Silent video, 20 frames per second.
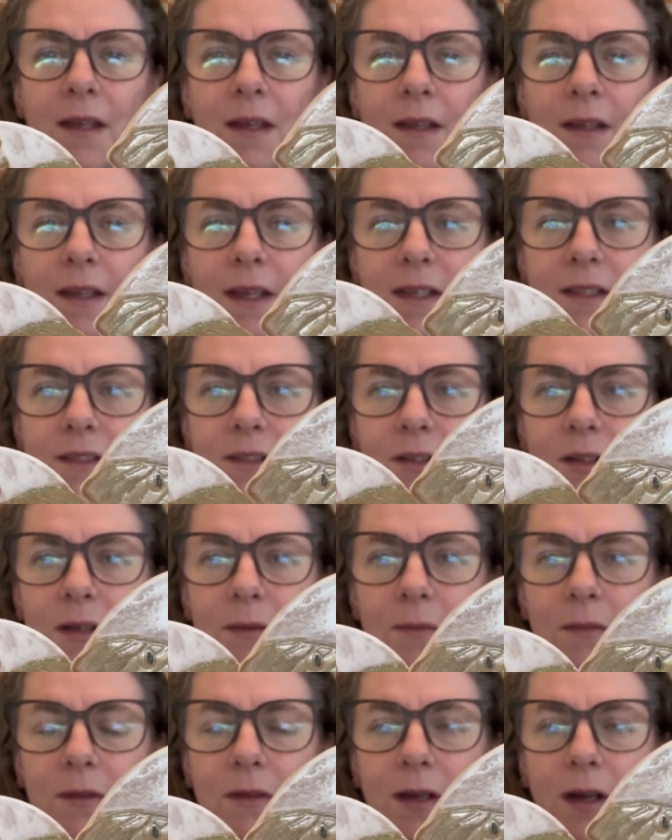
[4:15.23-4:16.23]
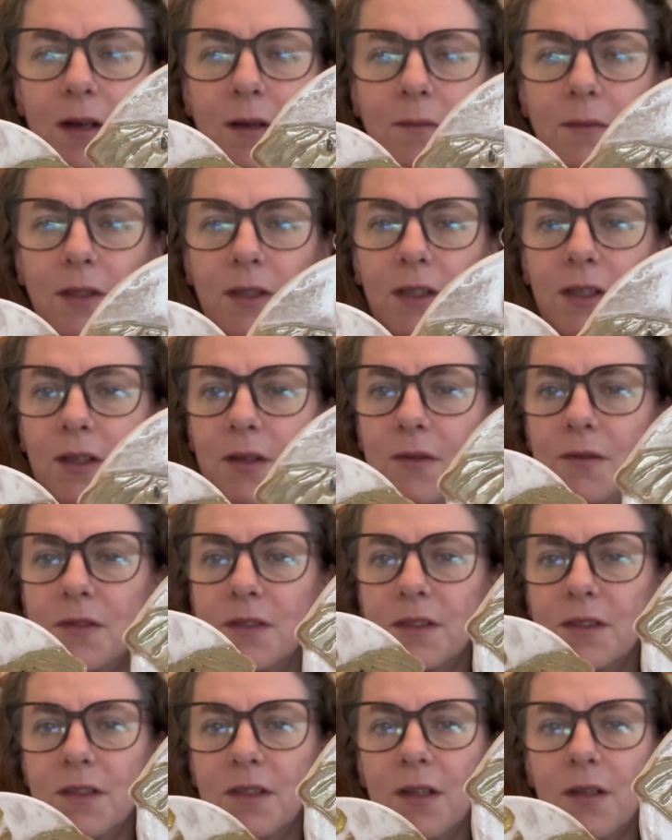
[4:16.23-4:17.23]
Next time I'm going to
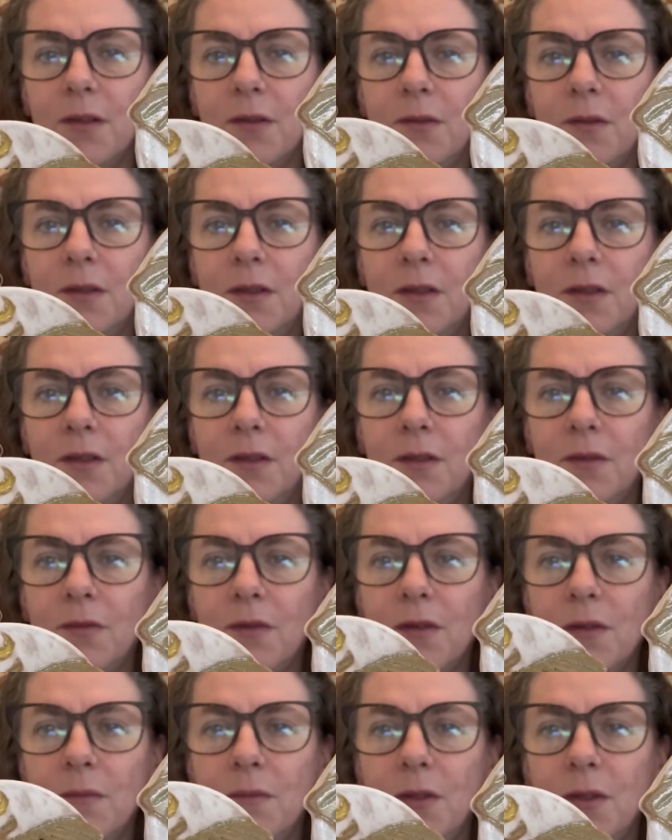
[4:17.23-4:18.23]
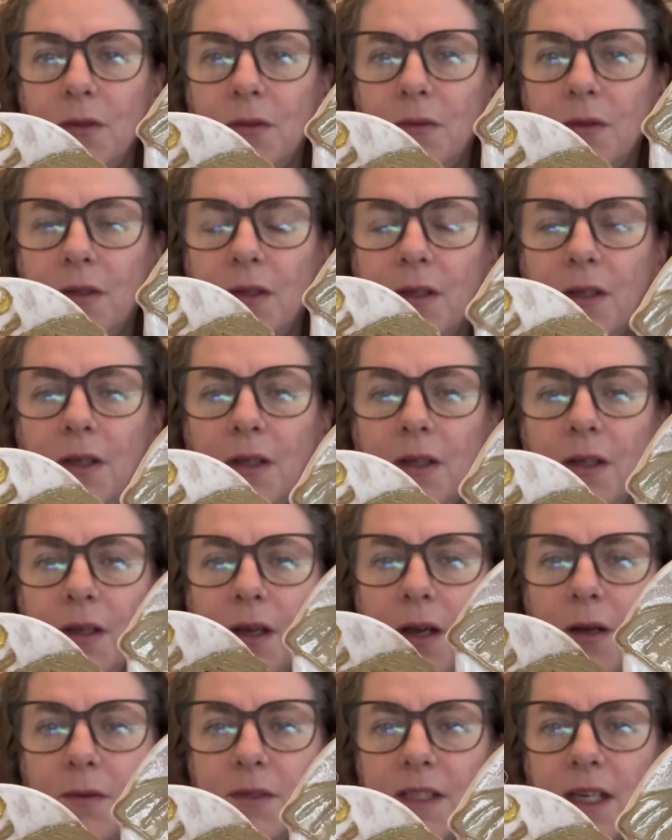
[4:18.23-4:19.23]
use snow for the moon.
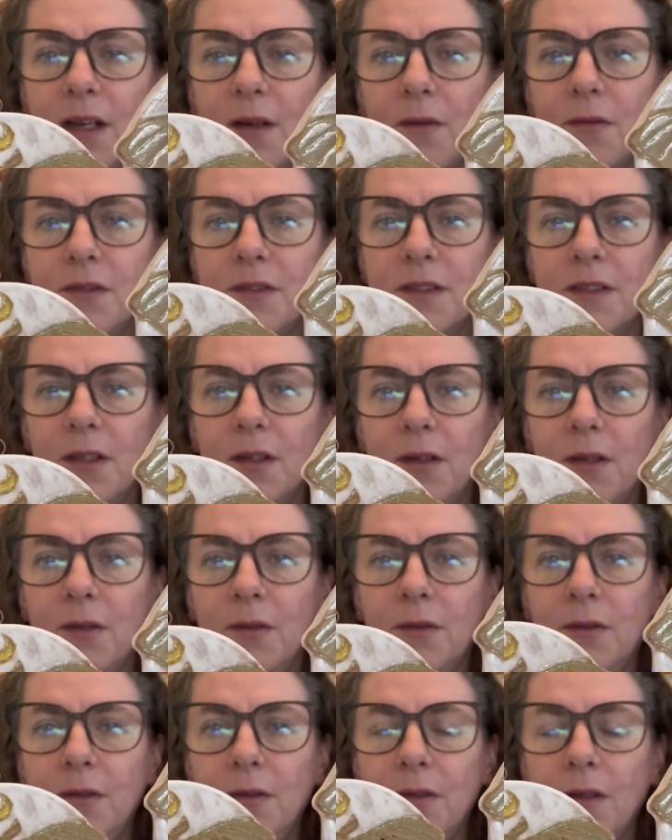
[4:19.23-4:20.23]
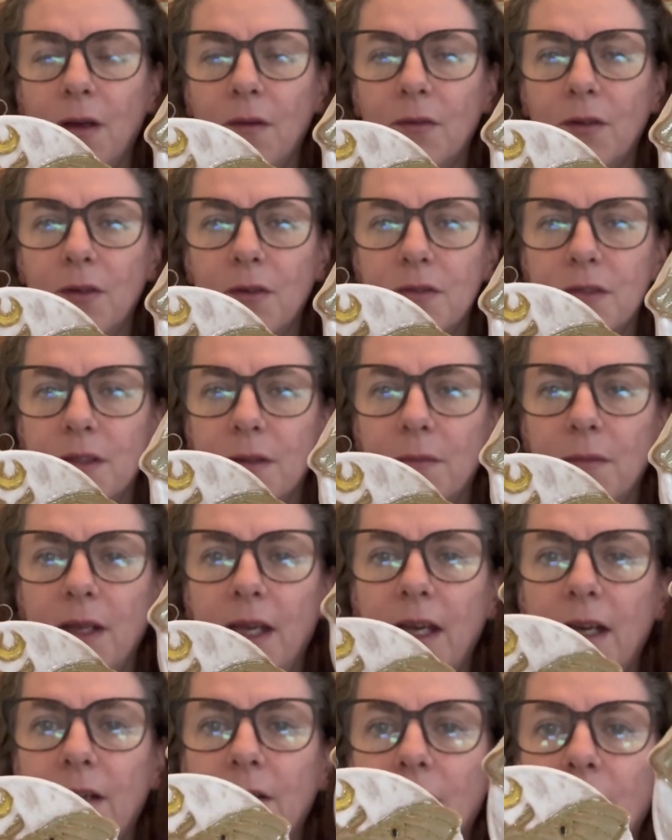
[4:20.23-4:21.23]
I was out of snow, I've got some
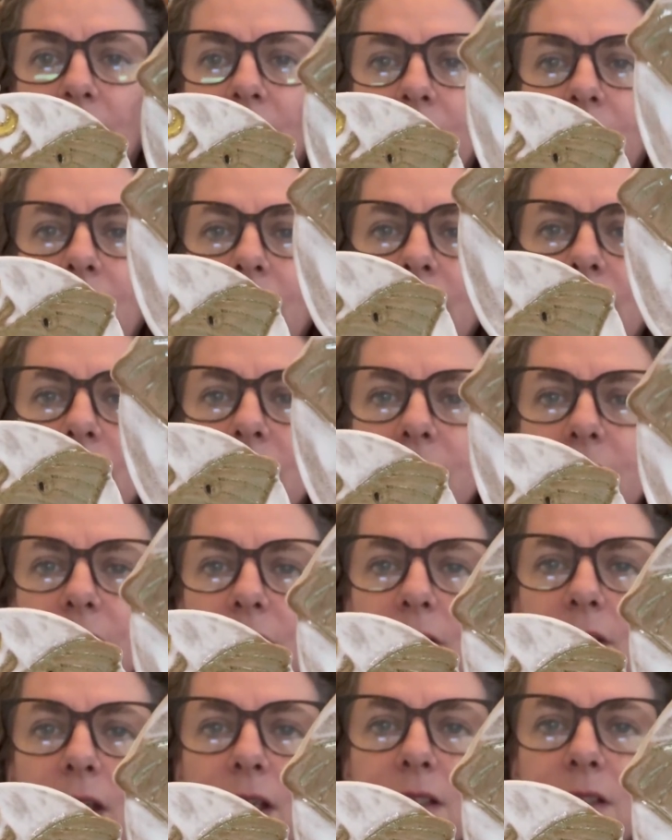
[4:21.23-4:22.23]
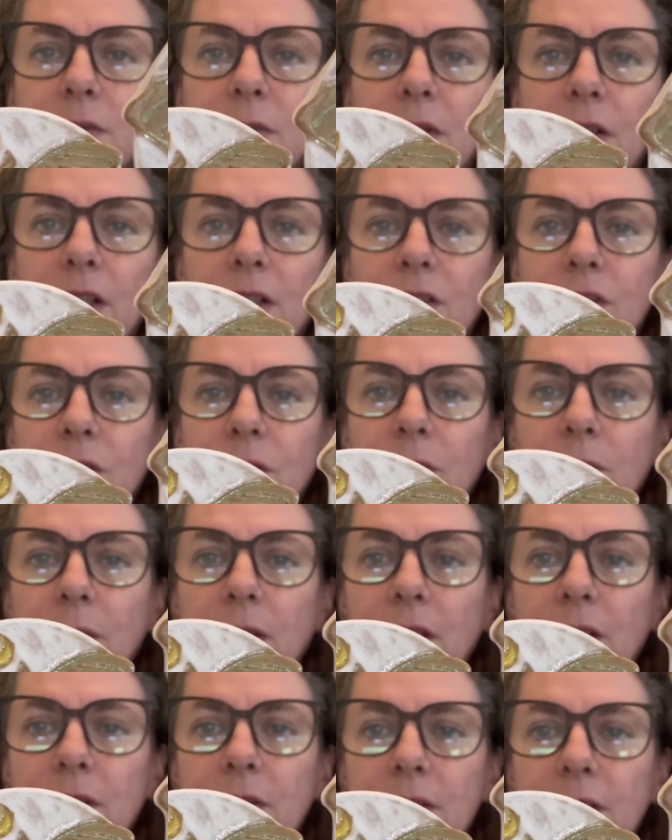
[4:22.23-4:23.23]
now, so that's what I shall be
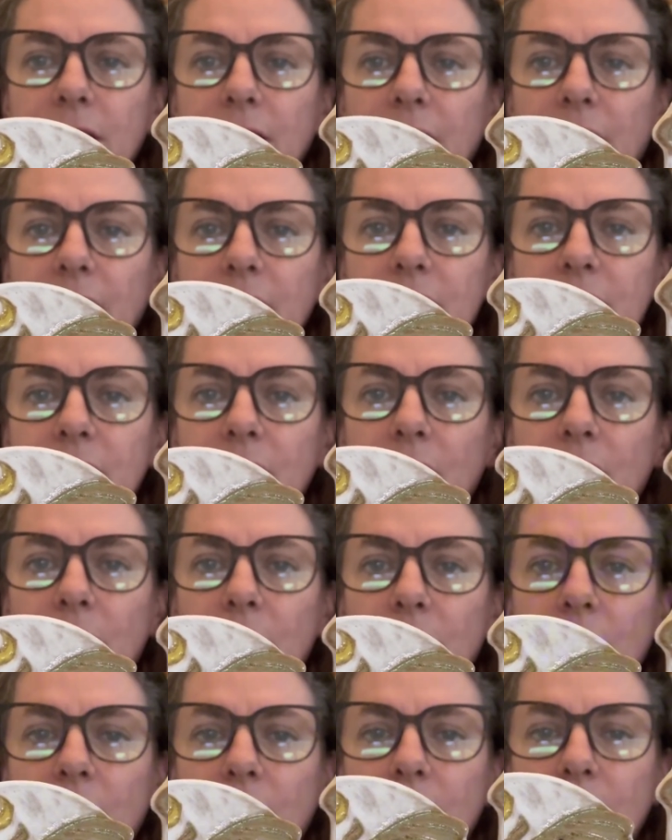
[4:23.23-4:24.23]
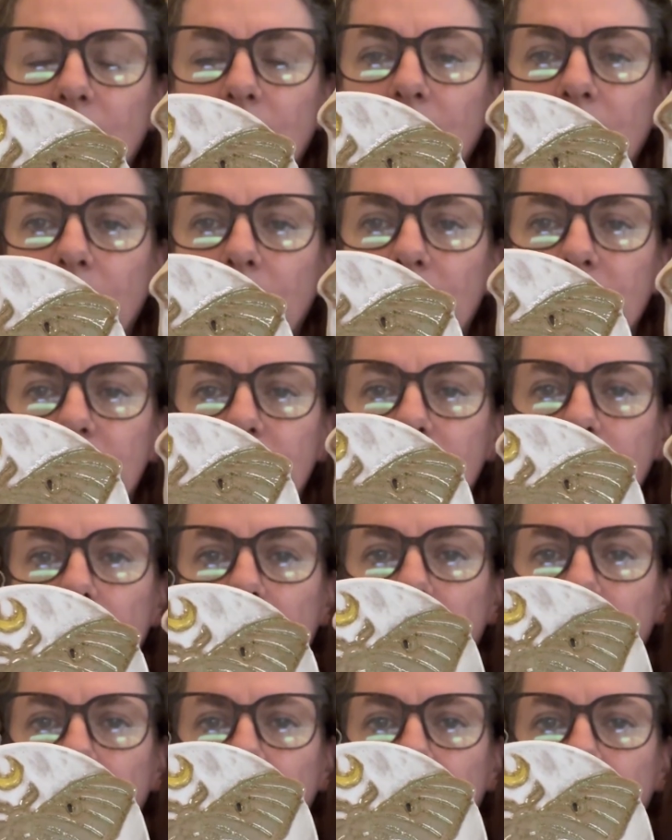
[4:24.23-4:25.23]
using next time rather than messing
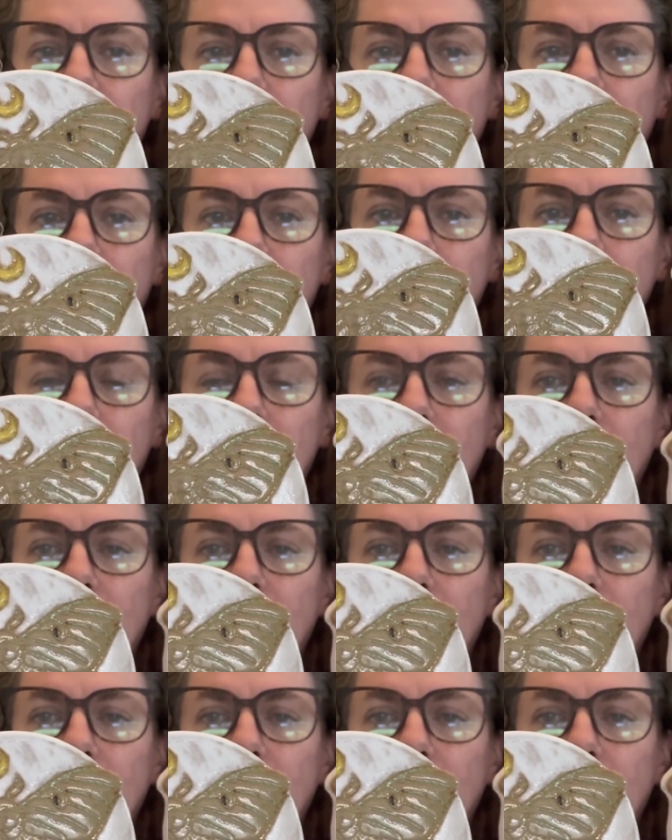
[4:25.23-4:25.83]
about with the engobe.